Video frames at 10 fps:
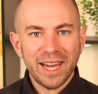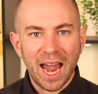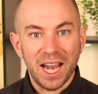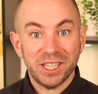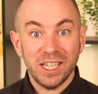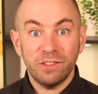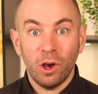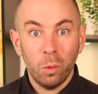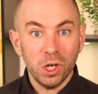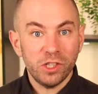guess is
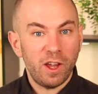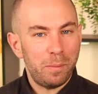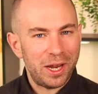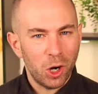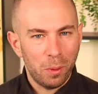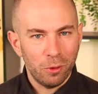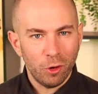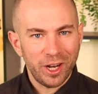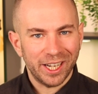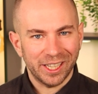that once they've been up and
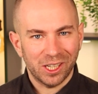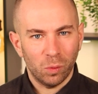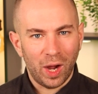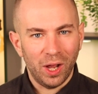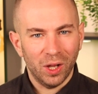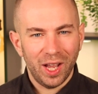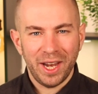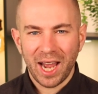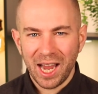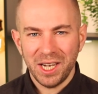running a little while
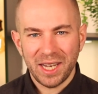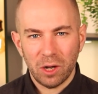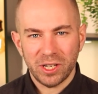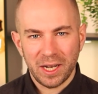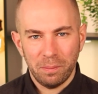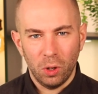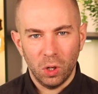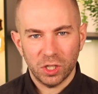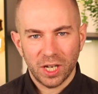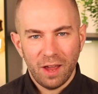and ironed out any
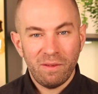bugs,